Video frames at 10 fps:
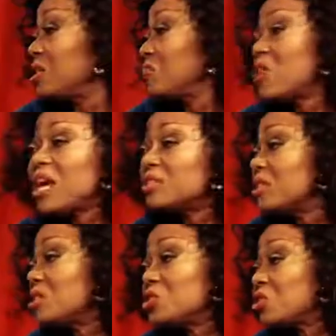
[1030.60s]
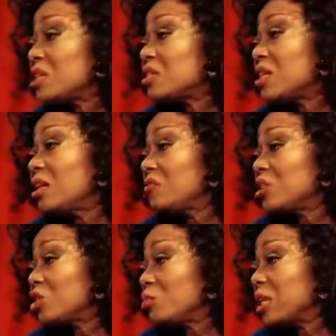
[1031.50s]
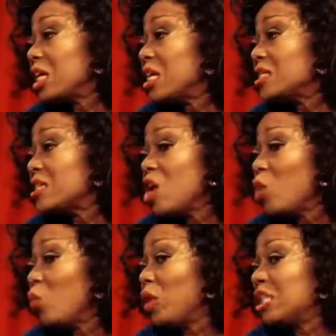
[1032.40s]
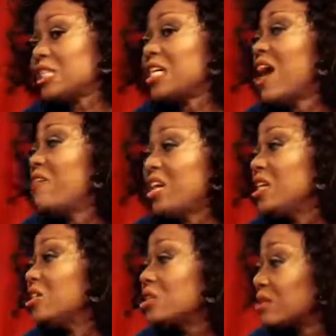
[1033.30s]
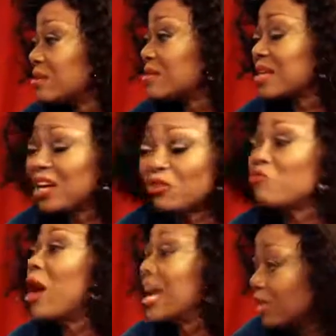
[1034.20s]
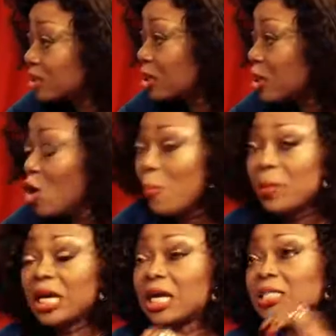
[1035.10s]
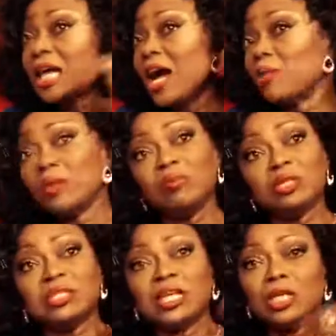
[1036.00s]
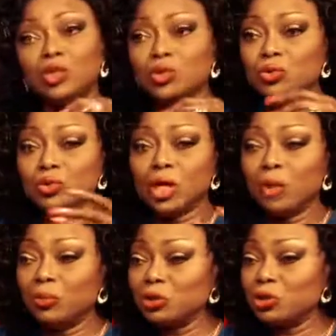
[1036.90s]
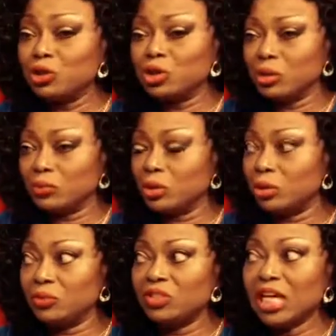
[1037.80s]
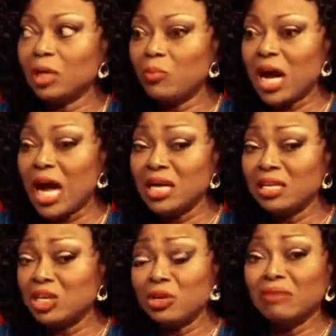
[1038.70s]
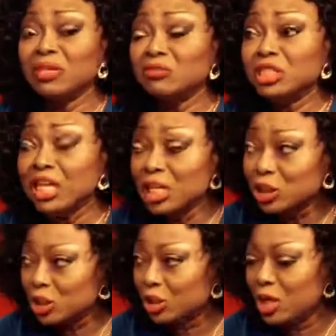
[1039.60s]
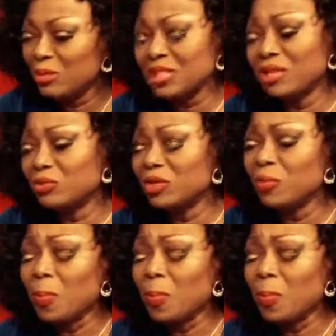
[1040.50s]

rights issues in television, because we didn't have any kind of right. No. Because I remember saying to a producer, well, you've taken my idea. You haven't even changed the name. He said, well,